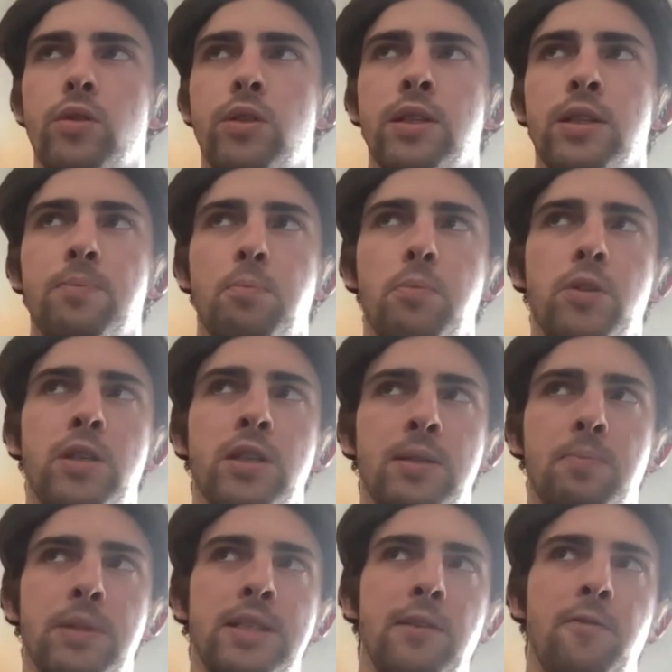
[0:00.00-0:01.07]
to
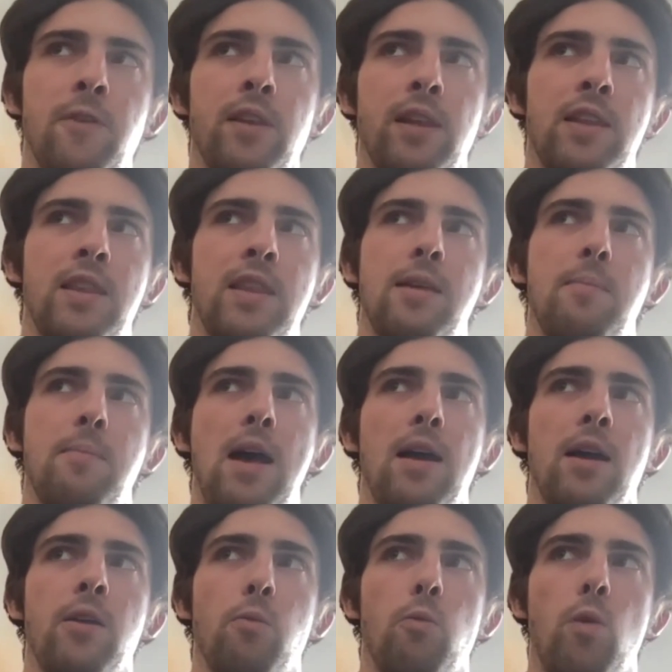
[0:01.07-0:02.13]
specifically think about
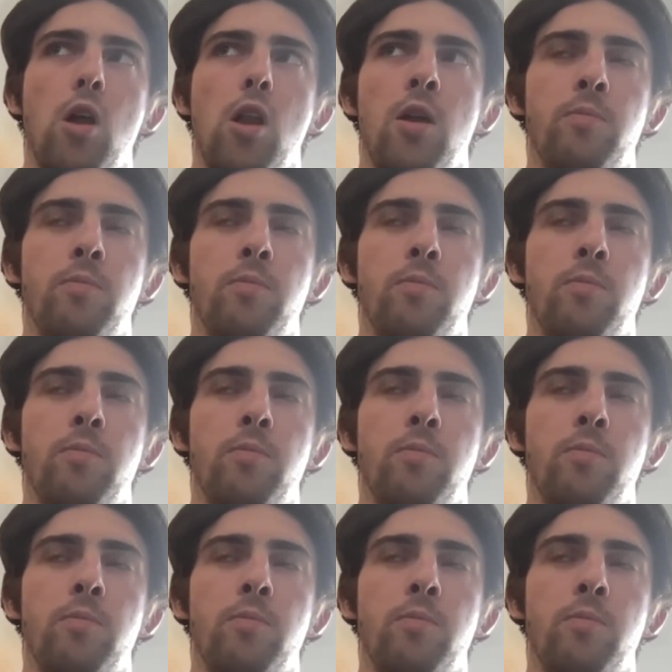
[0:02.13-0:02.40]
kind of what